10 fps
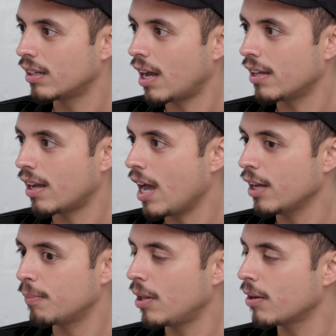What is I, this? I
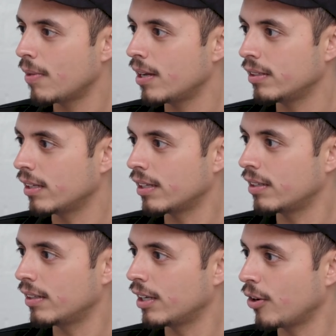unplug mine
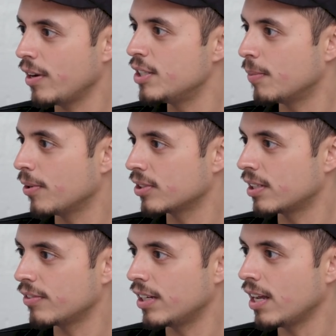like like a crazy person every